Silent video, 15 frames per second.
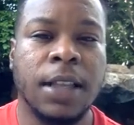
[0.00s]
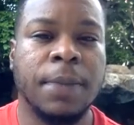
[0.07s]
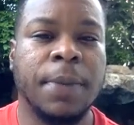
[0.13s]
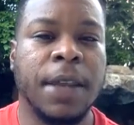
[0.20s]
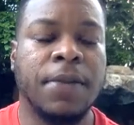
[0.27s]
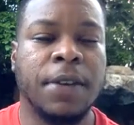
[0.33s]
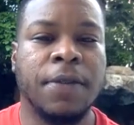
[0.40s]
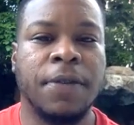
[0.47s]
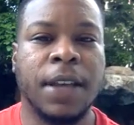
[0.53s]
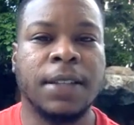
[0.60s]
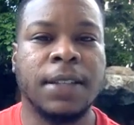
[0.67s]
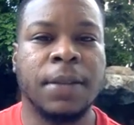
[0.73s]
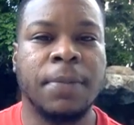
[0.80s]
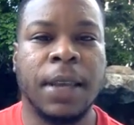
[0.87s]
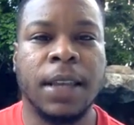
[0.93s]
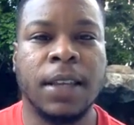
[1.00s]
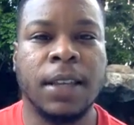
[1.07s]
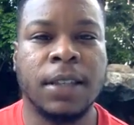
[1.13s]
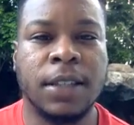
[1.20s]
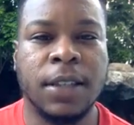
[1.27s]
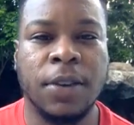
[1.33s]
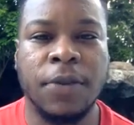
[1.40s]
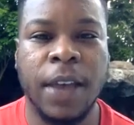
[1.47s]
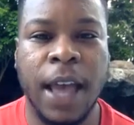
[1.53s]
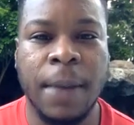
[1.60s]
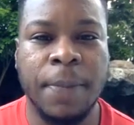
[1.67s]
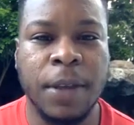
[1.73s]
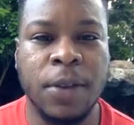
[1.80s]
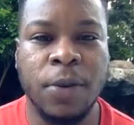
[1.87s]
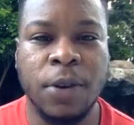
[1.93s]
be able to invest in making yourself
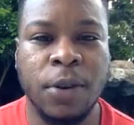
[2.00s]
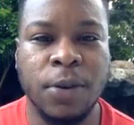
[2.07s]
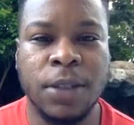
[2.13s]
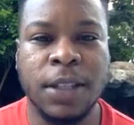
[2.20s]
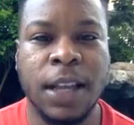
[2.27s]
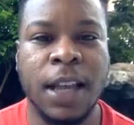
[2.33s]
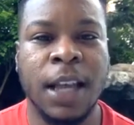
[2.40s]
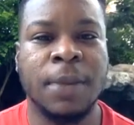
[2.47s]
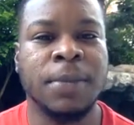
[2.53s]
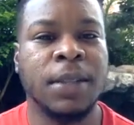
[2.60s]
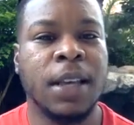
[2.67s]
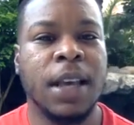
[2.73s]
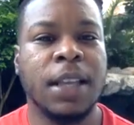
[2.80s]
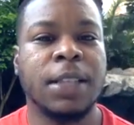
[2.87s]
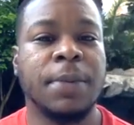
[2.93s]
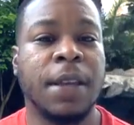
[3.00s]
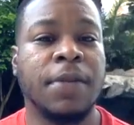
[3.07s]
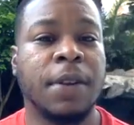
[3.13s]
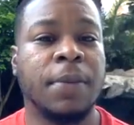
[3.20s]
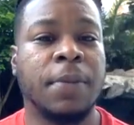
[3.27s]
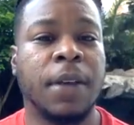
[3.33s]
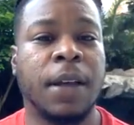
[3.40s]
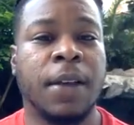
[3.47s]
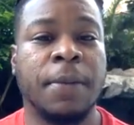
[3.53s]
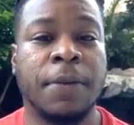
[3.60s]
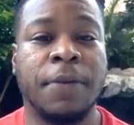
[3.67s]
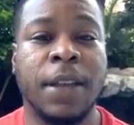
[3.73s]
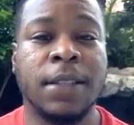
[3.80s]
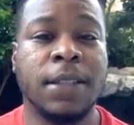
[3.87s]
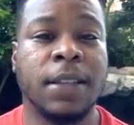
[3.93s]
happy during those times, to be able to
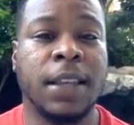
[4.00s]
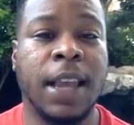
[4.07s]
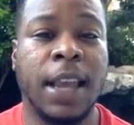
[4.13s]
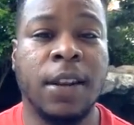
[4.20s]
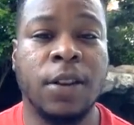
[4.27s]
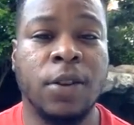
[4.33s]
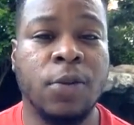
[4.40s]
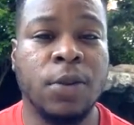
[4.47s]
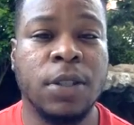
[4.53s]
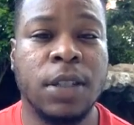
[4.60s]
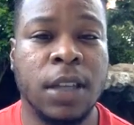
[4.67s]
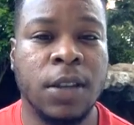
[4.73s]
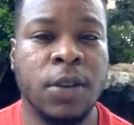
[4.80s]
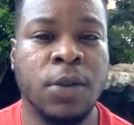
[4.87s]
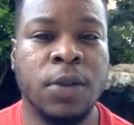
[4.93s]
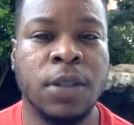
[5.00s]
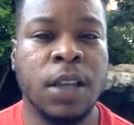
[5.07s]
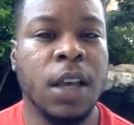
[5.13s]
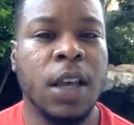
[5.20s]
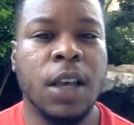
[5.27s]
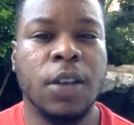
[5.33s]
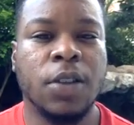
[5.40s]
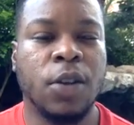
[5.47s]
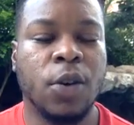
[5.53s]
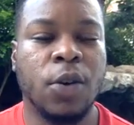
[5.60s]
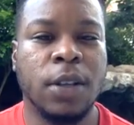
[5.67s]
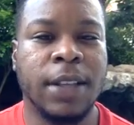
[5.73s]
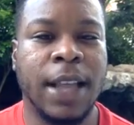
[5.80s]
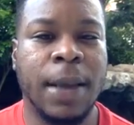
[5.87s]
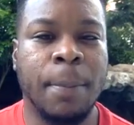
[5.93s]
invest in gaining new skills.
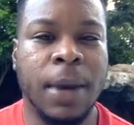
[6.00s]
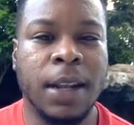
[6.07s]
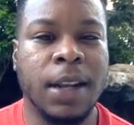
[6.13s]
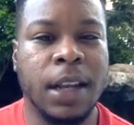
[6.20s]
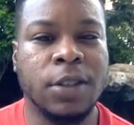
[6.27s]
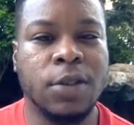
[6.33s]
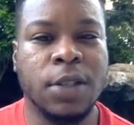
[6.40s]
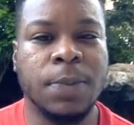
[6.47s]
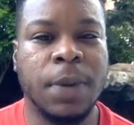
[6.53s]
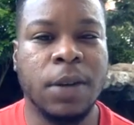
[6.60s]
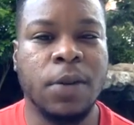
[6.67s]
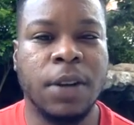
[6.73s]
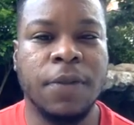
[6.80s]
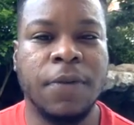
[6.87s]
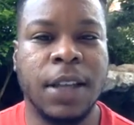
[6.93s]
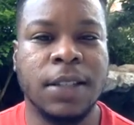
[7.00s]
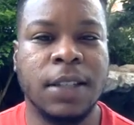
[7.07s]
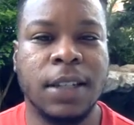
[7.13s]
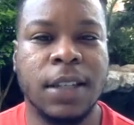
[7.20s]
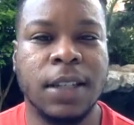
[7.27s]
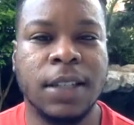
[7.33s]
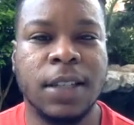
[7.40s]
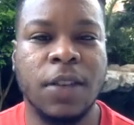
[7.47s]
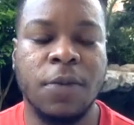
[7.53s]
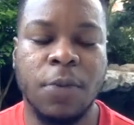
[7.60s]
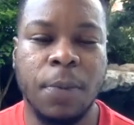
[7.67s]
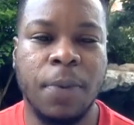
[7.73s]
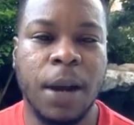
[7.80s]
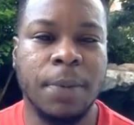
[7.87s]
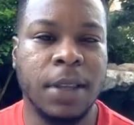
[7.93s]
Though that money that you spend on investing in yourself
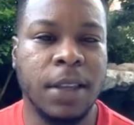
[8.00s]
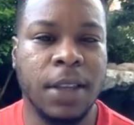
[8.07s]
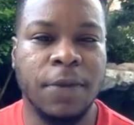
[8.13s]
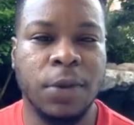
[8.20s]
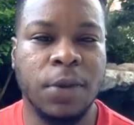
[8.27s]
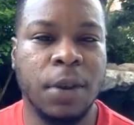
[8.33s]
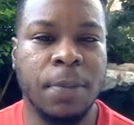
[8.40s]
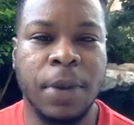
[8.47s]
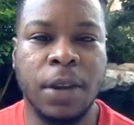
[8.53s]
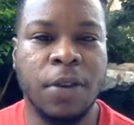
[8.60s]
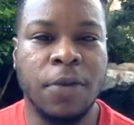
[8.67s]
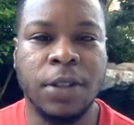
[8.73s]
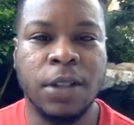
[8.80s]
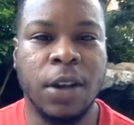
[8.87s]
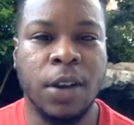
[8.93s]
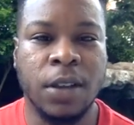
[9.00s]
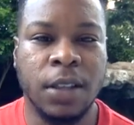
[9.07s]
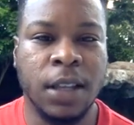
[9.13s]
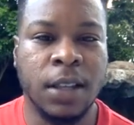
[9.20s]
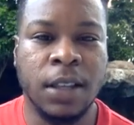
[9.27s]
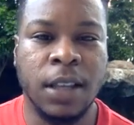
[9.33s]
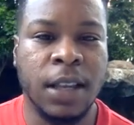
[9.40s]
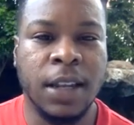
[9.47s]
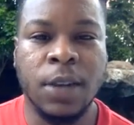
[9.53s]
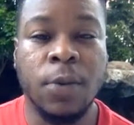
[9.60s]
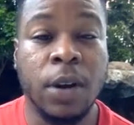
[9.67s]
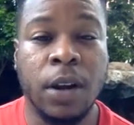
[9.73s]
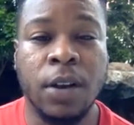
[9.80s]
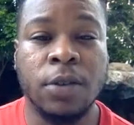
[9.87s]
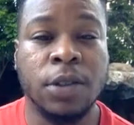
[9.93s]
will probably give you a bigger return than
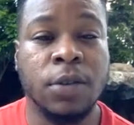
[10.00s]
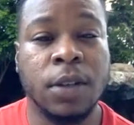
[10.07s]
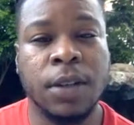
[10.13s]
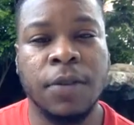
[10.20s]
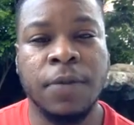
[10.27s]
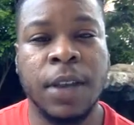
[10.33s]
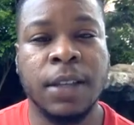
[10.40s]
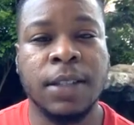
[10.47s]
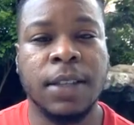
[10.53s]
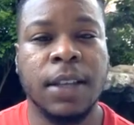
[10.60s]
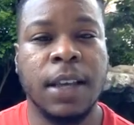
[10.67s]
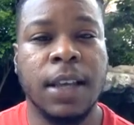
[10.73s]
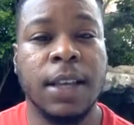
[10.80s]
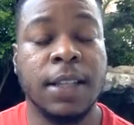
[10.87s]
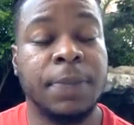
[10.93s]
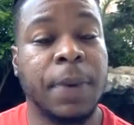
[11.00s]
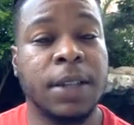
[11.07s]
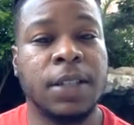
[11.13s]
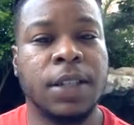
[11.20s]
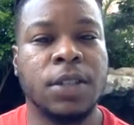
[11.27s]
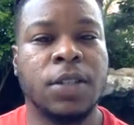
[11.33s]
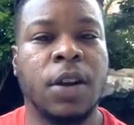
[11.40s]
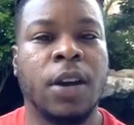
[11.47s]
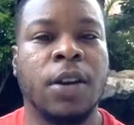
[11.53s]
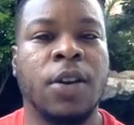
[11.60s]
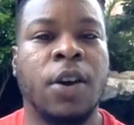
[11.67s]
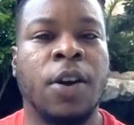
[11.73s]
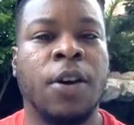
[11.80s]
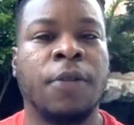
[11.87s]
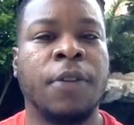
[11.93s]
anywhere else you can invest, especially
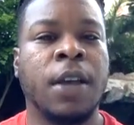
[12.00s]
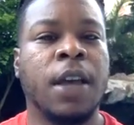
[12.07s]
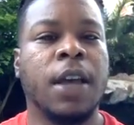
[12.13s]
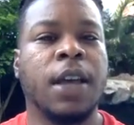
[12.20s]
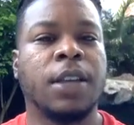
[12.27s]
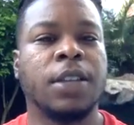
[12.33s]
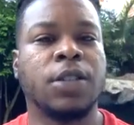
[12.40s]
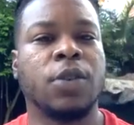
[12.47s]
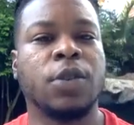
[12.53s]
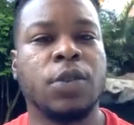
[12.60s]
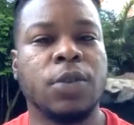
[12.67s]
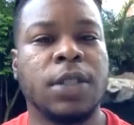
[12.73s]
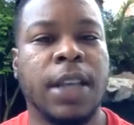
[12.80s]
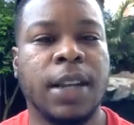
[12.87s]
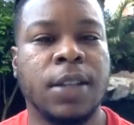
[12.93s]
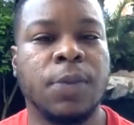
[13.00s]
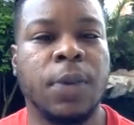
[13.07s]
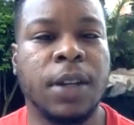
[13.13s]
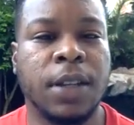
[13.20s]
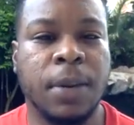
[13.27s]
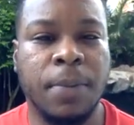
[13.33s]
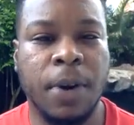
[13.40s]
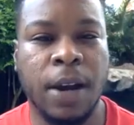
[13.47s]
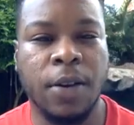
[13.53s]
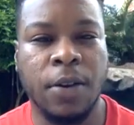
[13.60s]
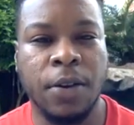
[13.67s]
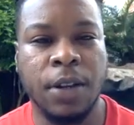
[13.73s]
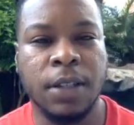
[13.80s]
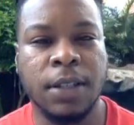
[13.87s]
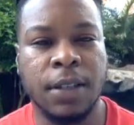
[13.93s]
starting off. And so use that as one of your
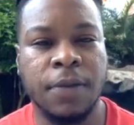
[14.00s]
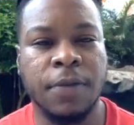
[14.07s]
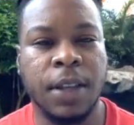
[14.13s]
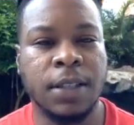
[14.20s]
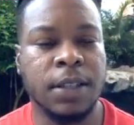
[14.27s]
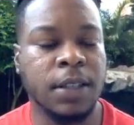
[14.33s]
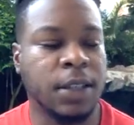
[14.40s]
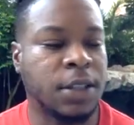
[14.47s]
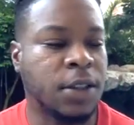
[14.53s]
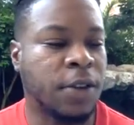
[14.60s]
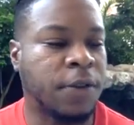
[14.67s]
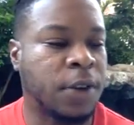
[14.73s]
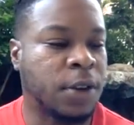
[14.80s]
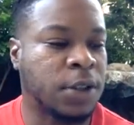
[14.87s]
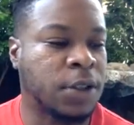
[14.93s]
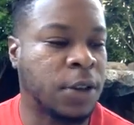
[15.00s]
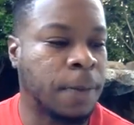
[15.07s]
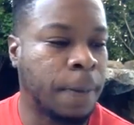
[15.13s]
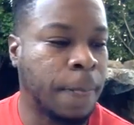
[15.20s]
priorities to invest in yourself also.